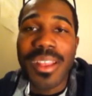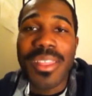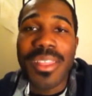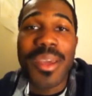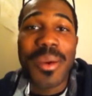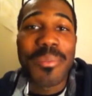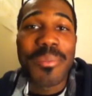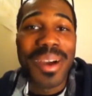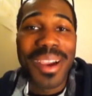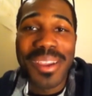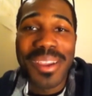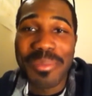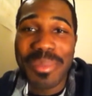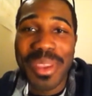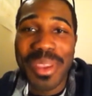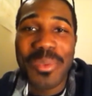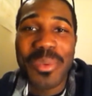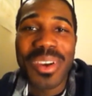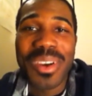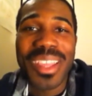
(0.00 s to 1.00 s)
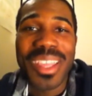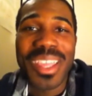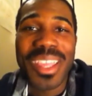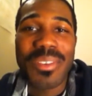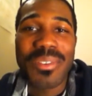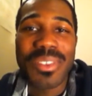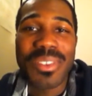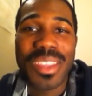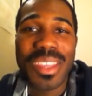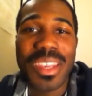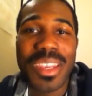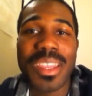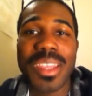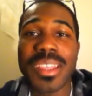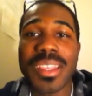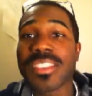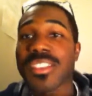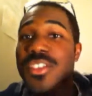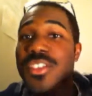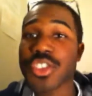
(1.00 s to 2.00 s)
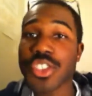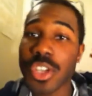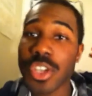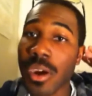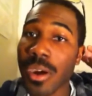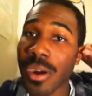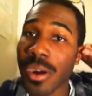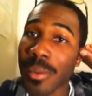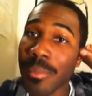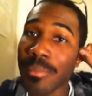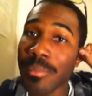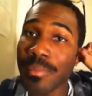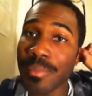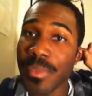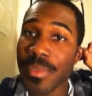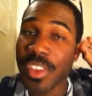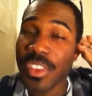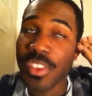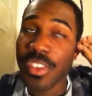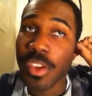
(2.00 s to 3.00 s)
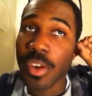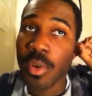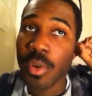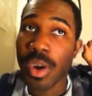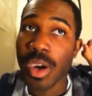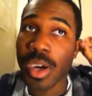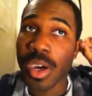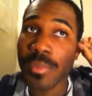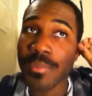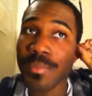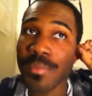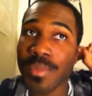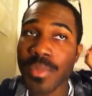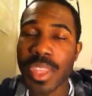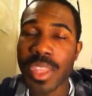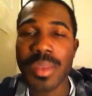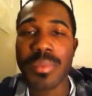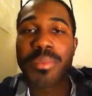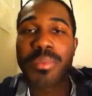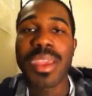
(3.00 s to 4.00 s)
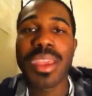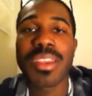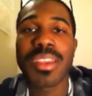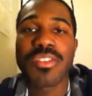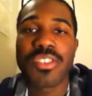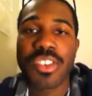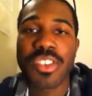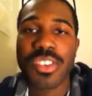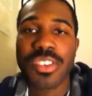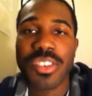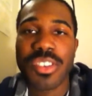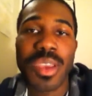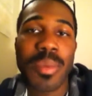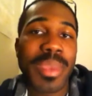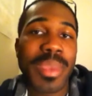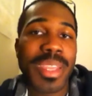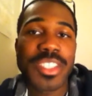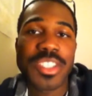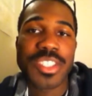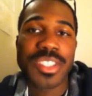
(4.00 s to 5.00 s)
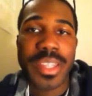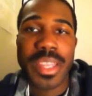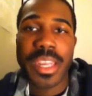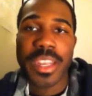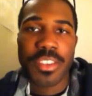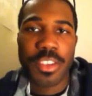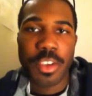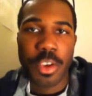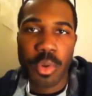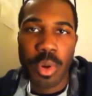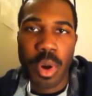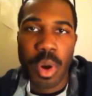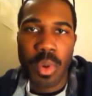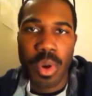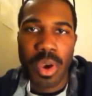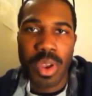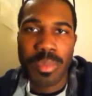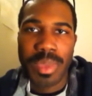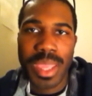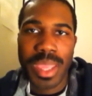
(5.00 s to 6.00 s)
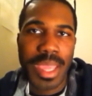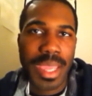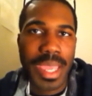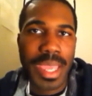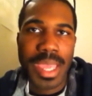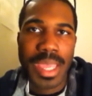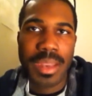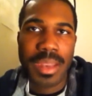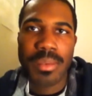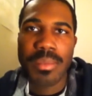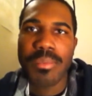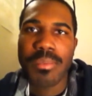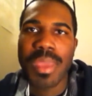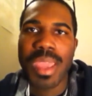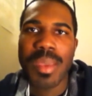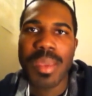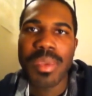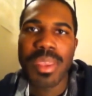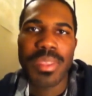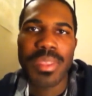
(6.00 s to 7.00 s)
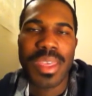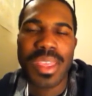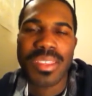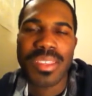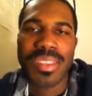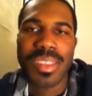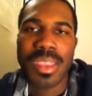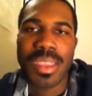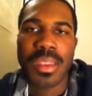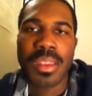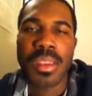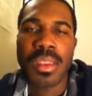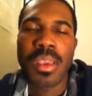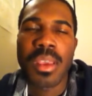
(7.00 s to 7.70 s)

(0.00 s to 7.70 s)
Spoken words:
that might be what gives it its charm. So I may just need it to grow on me again. Maybe that's it.